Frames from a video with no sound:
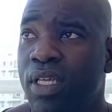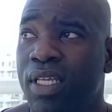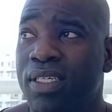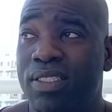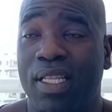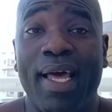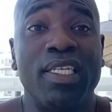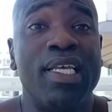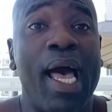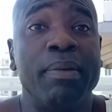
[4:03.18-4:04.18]
Because a lot of
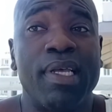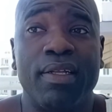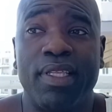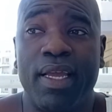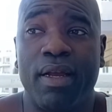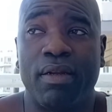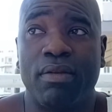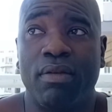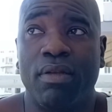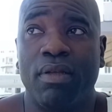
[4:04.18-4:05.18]
jobs out there,
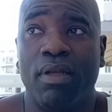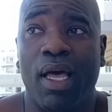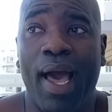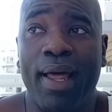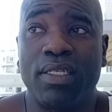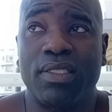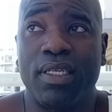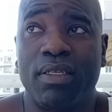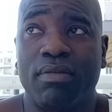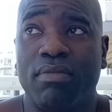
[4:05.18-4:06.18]

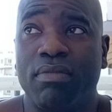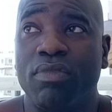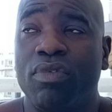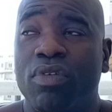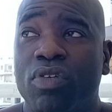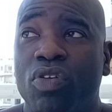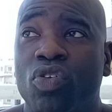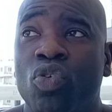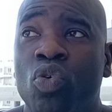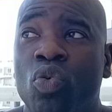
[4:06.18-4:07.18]
honestly,
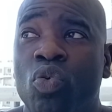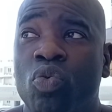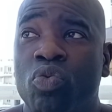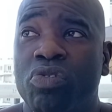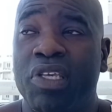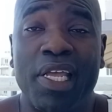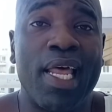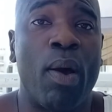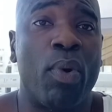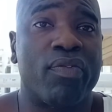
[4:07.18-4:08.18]
you
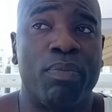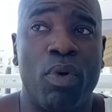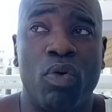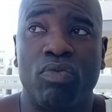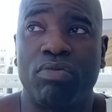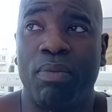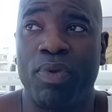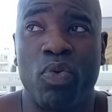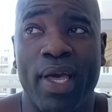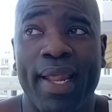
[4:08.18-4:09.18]
cannot work remote. I mean,
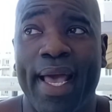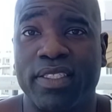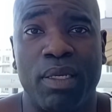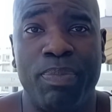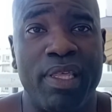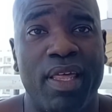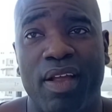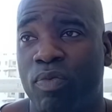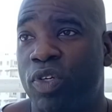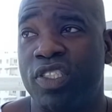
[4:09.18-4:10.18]
you got to actually be there,
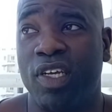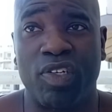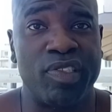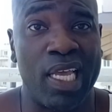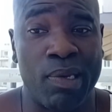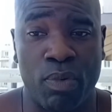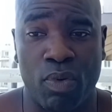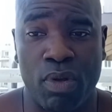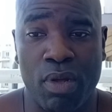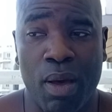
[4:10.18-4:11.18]
which is understandable.
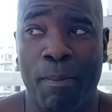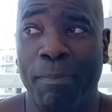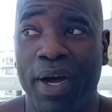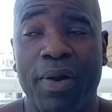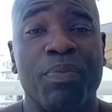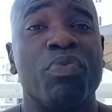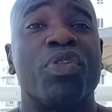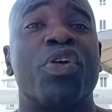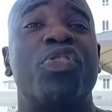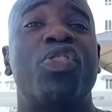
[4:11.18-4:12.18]
But
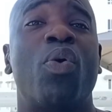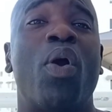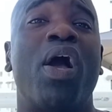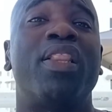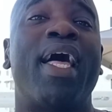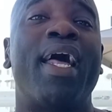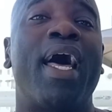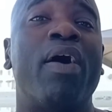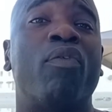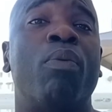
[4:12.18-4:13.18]
there are a lot
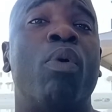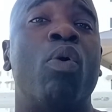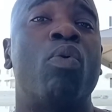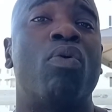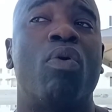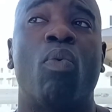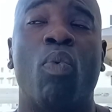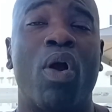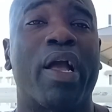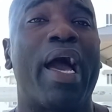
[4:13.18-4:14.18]
of remote
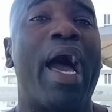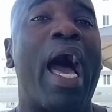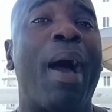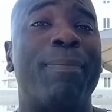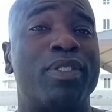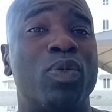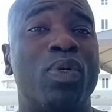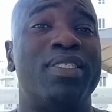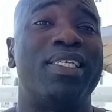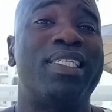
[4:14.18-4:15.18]
work
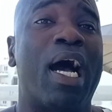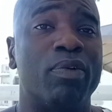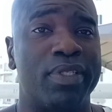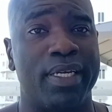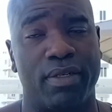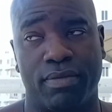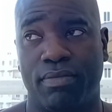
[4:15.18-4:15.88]
opportunities out there.